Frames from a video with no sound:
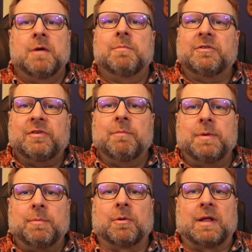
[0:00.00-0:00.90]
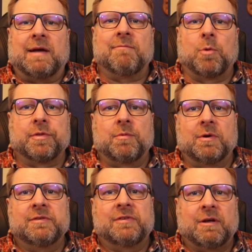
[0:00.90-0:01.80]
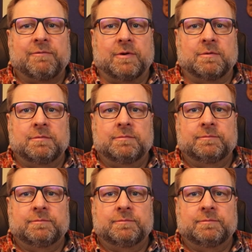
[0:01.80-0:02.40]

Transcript: but some people have more than one cell phone.